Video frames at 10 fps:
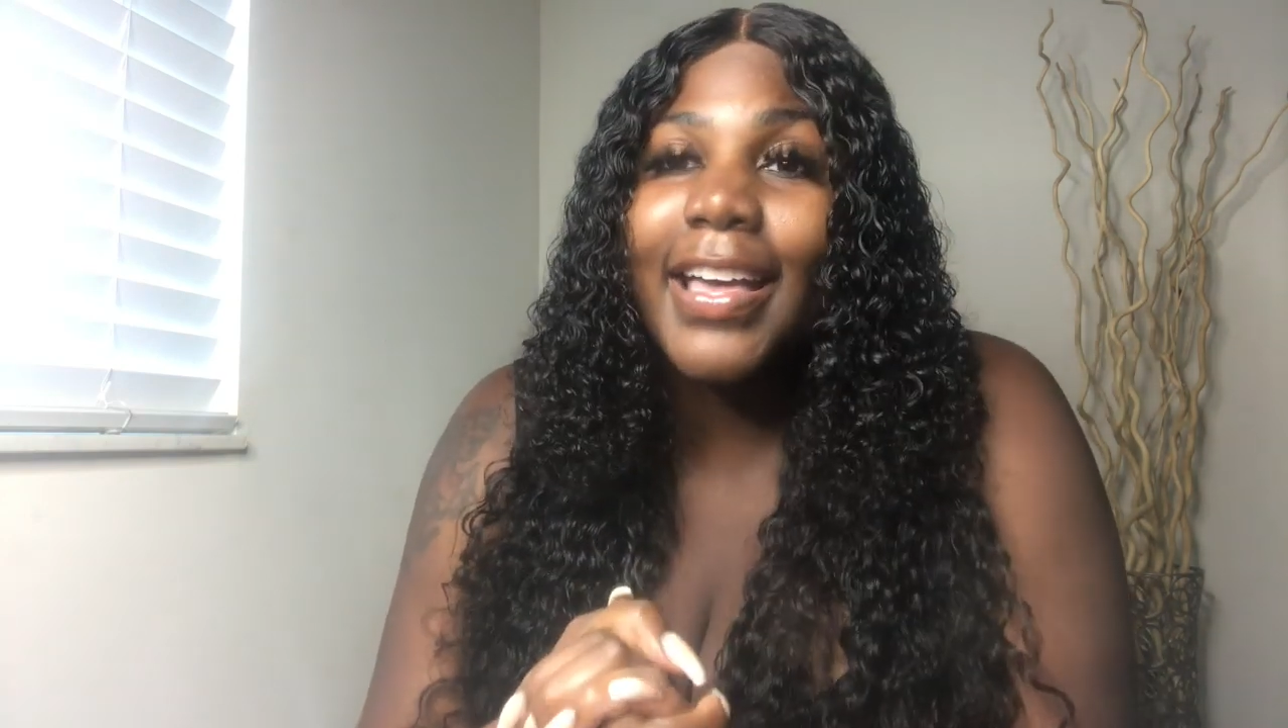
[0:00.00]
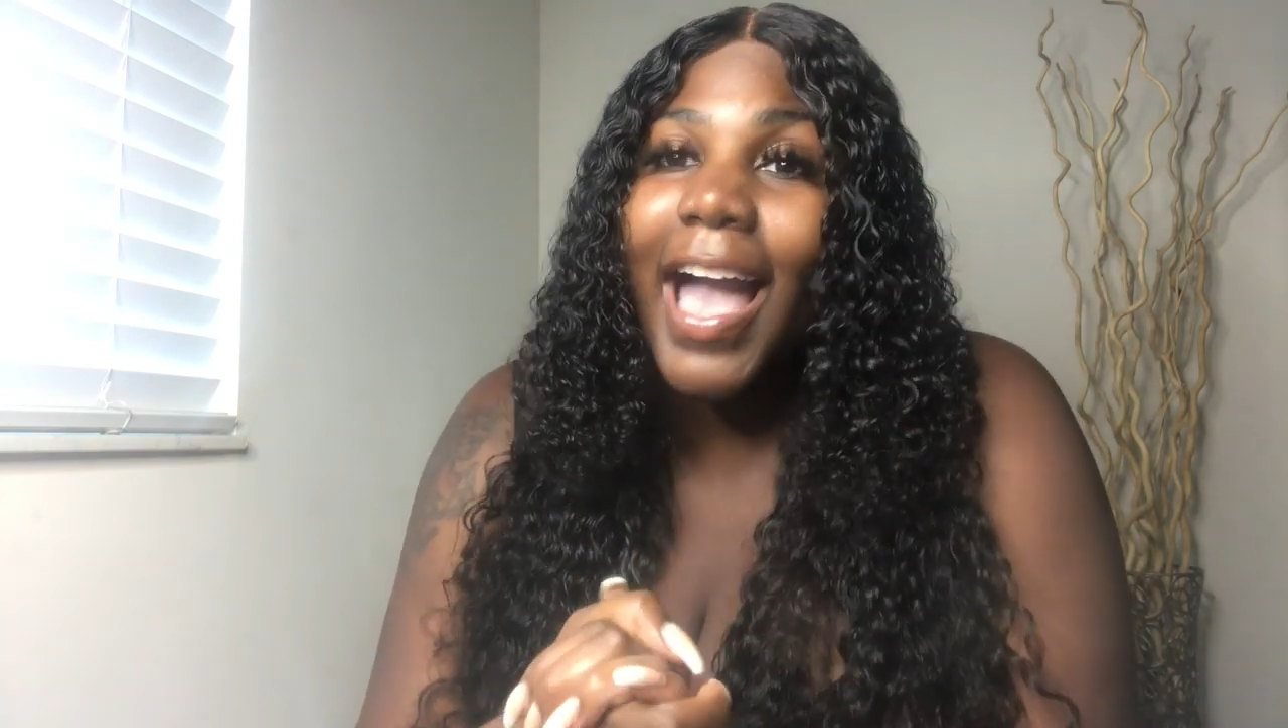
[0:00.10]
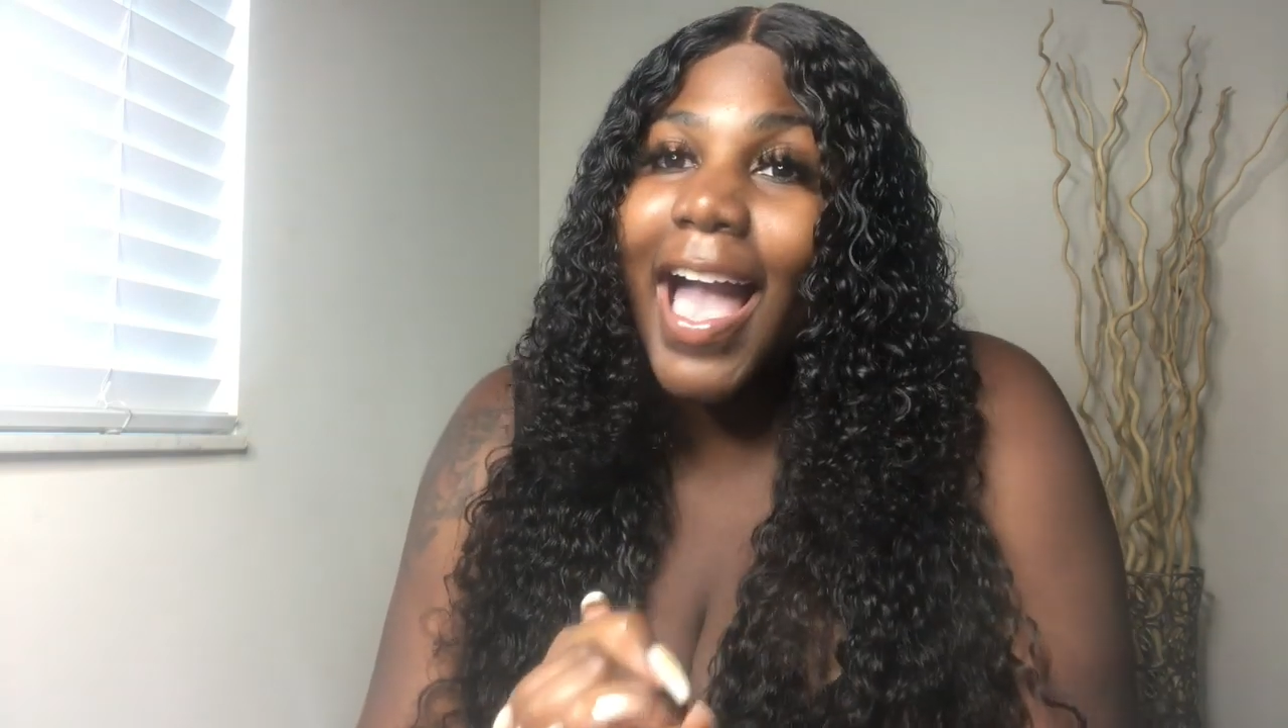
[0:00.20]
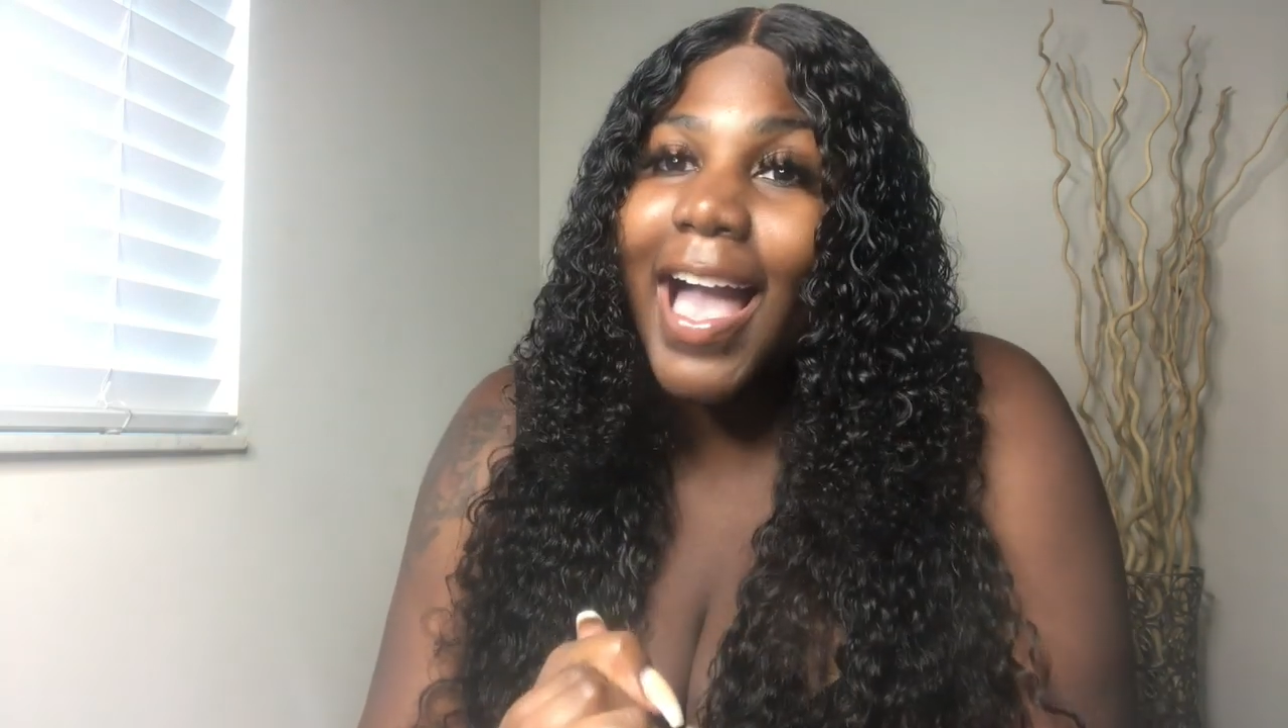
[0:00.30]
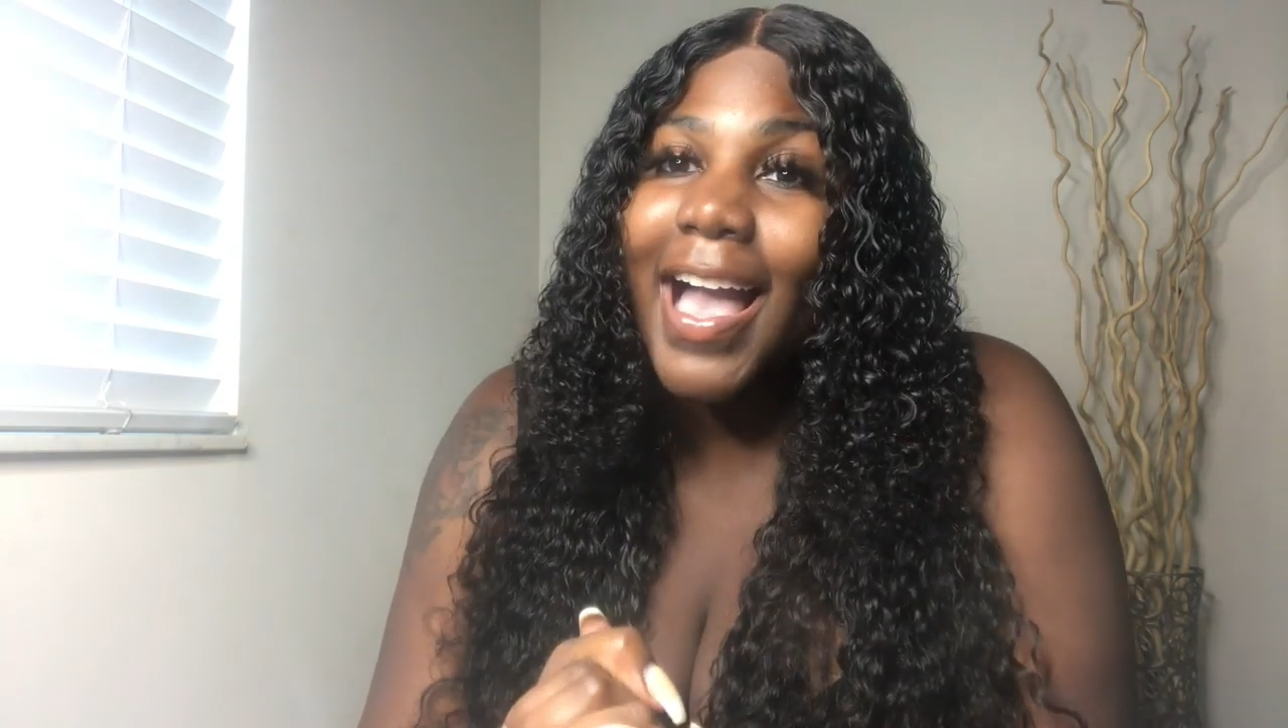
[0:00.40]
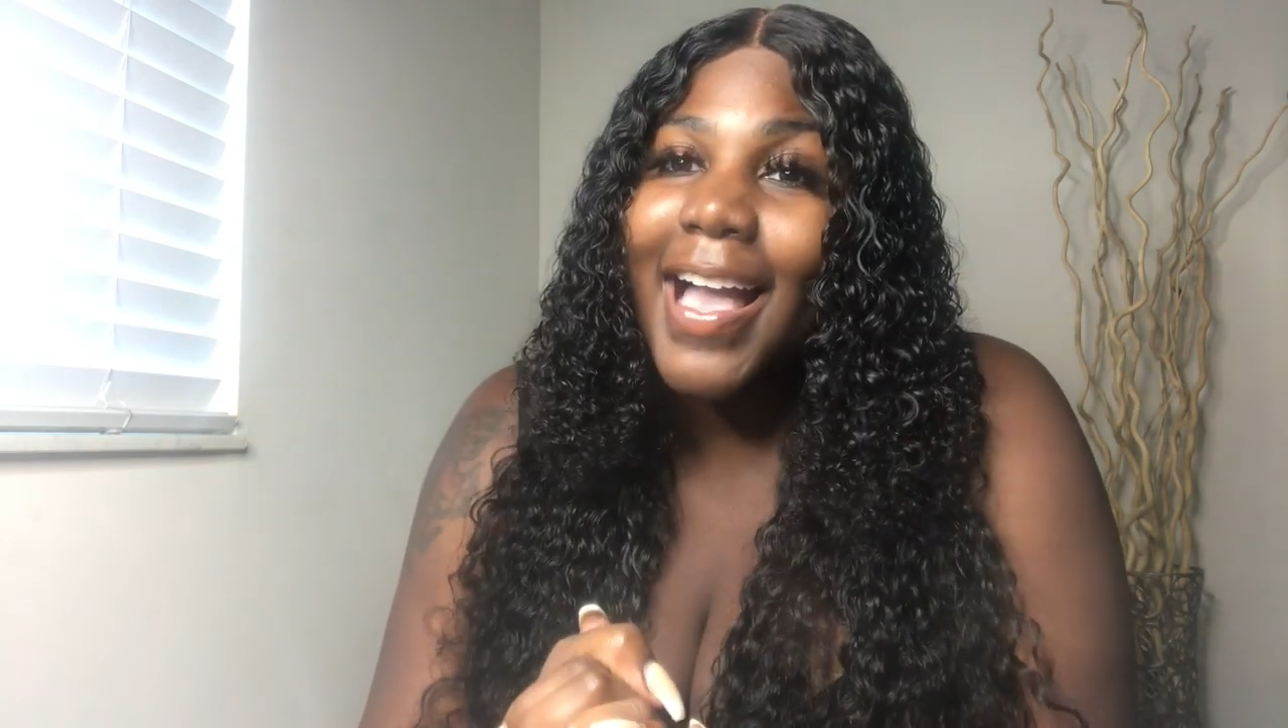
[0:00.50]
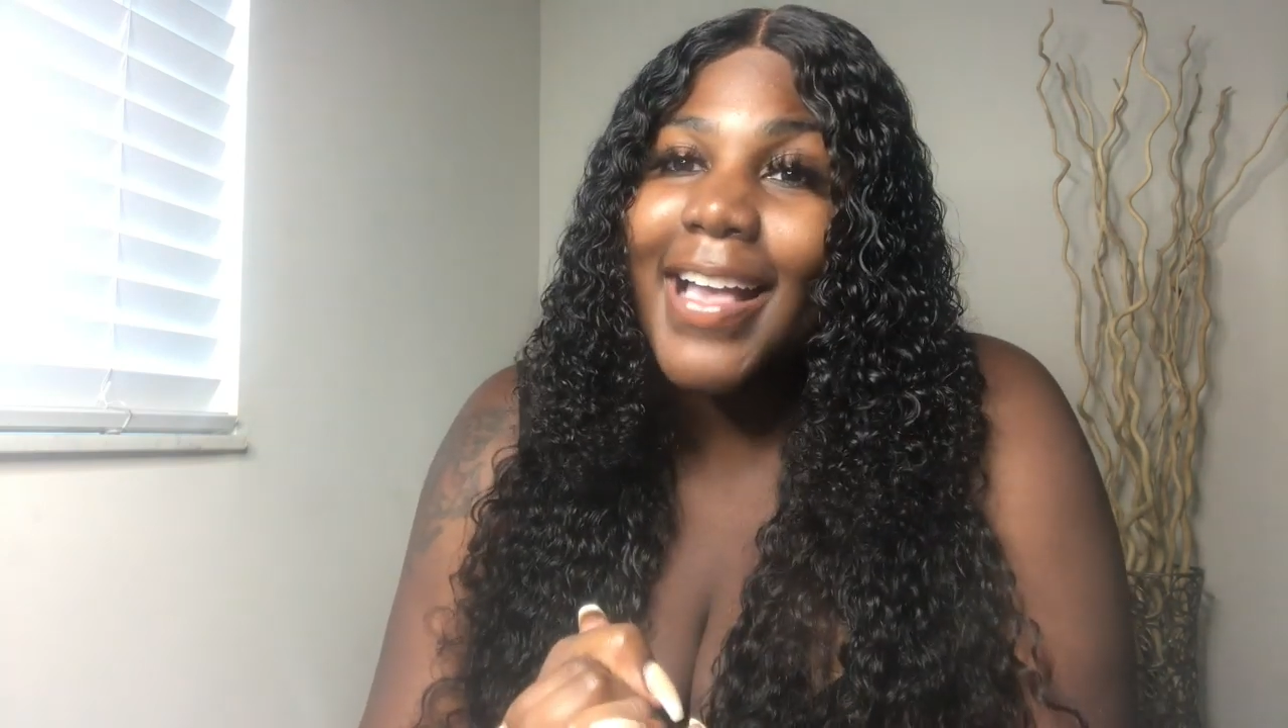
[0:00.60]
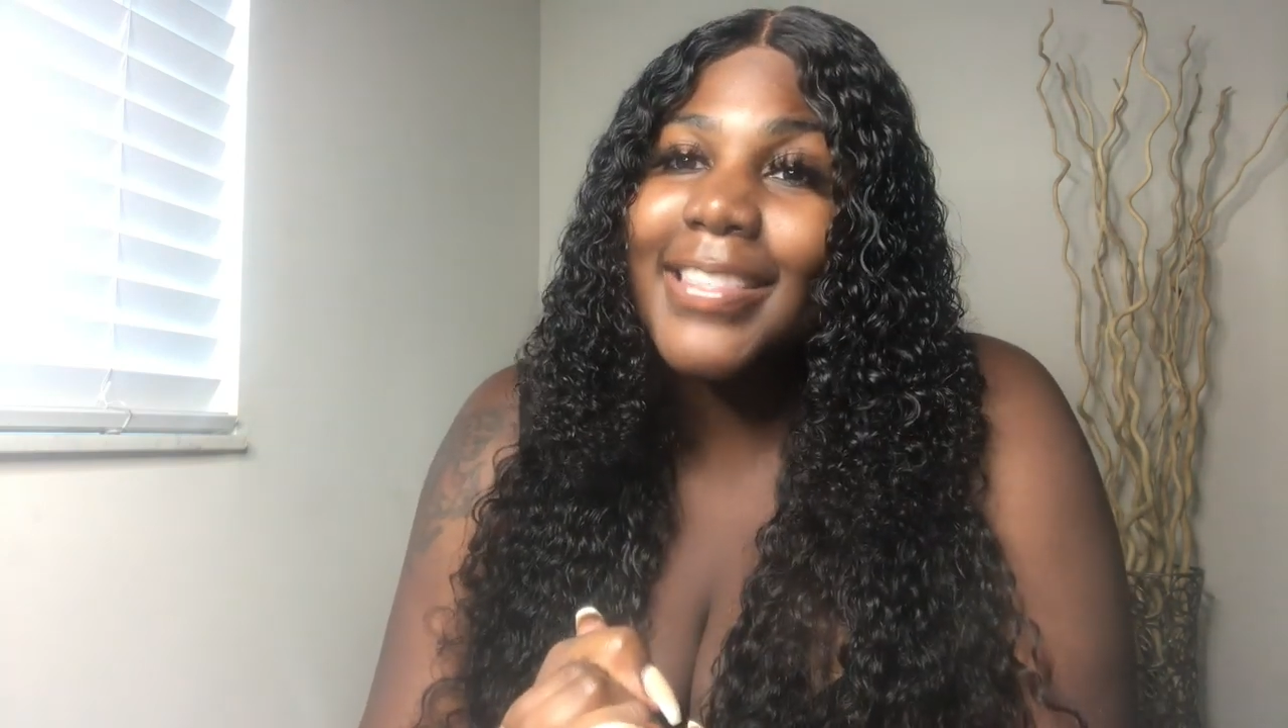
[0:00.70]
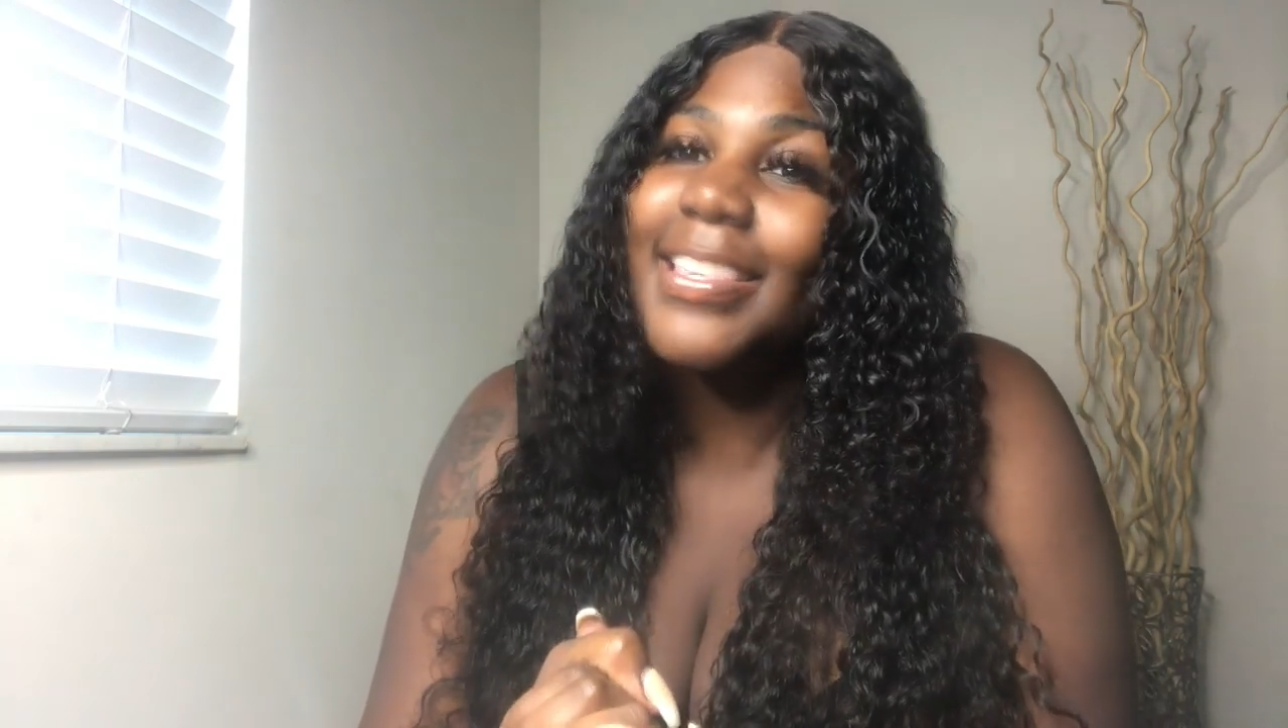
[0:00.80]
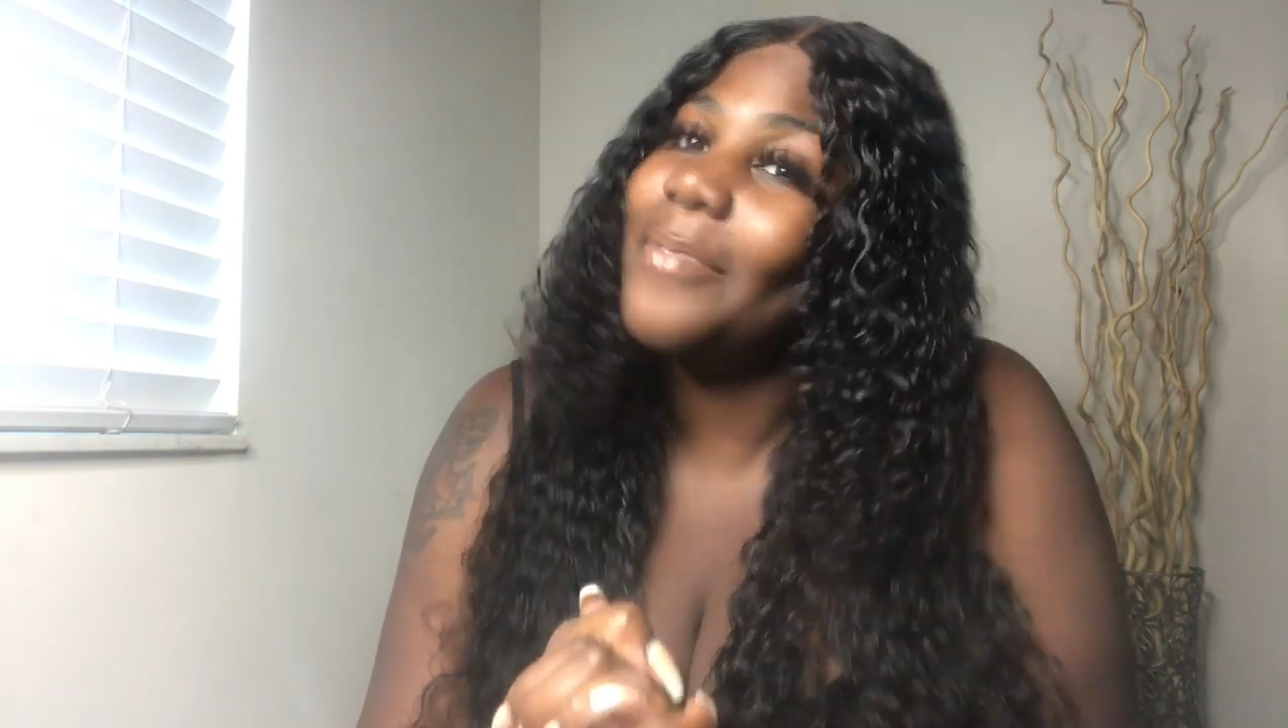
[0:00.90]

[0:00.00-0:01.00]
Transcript: guys,